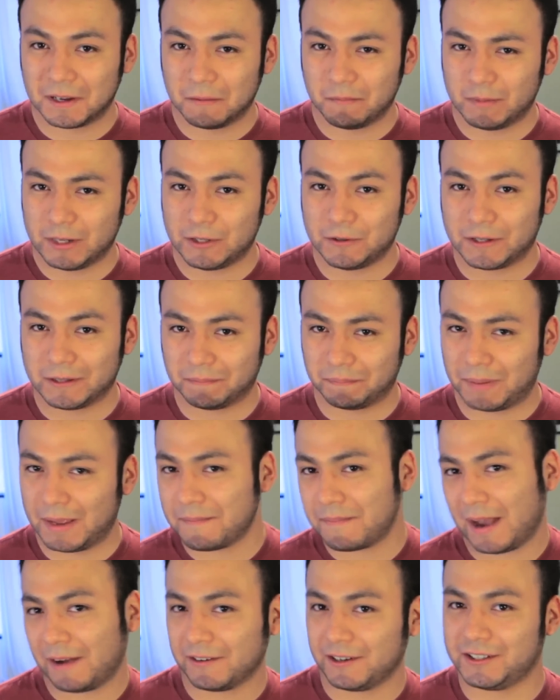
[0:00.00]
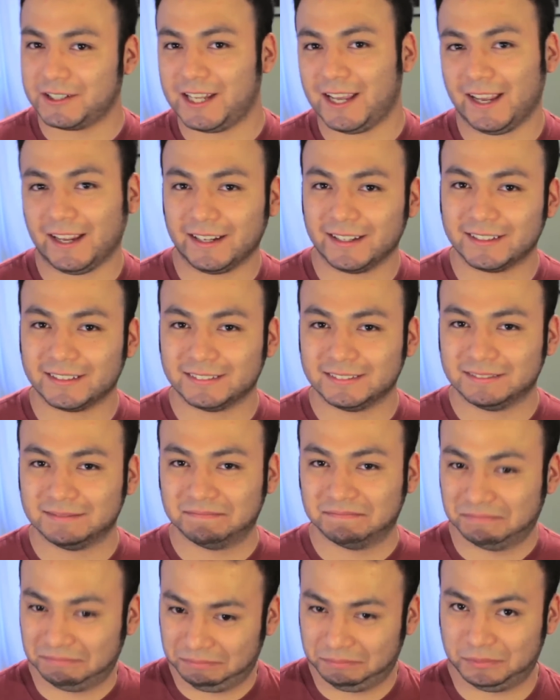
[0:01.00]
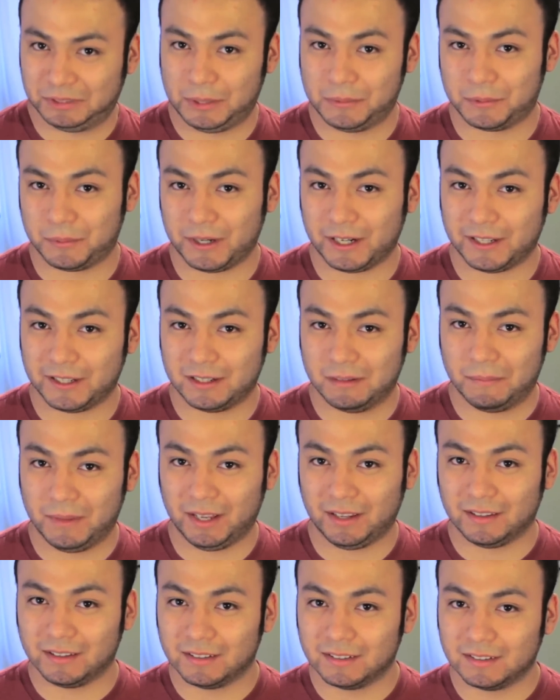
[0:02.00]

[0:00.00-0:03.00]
but you can pimp out your tank. Seems pretty good to me.